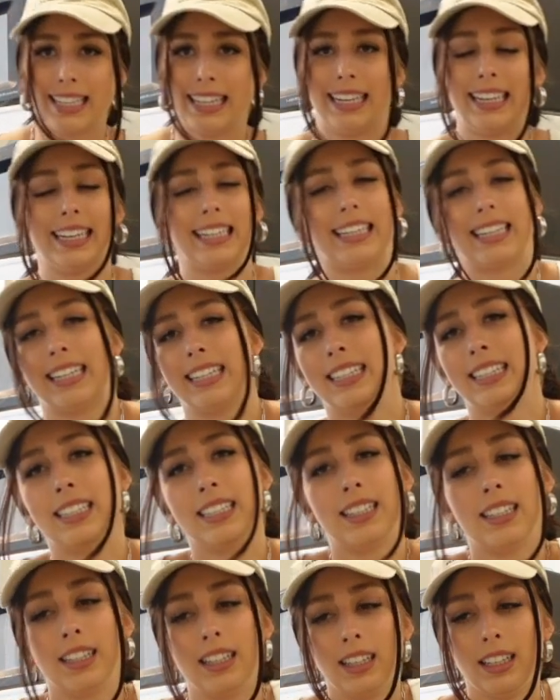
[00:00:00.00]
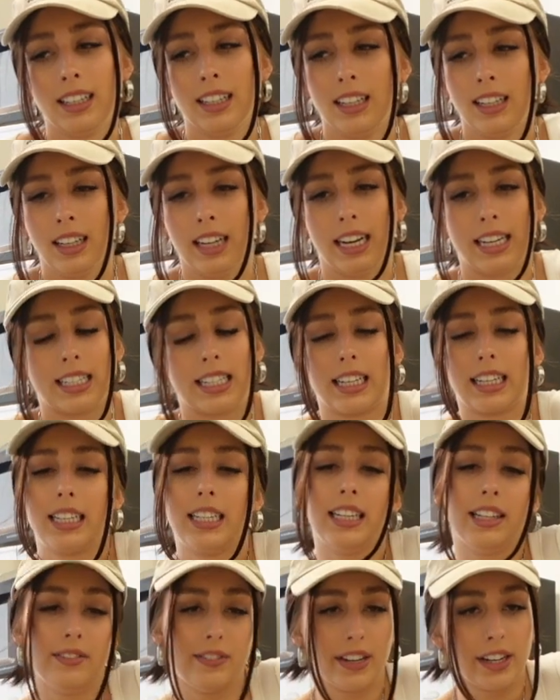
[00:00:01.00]
like, it's like
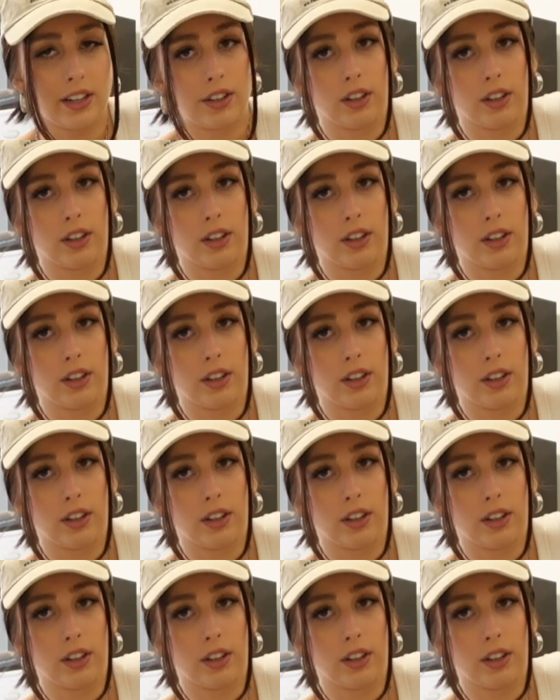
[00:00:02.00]
TV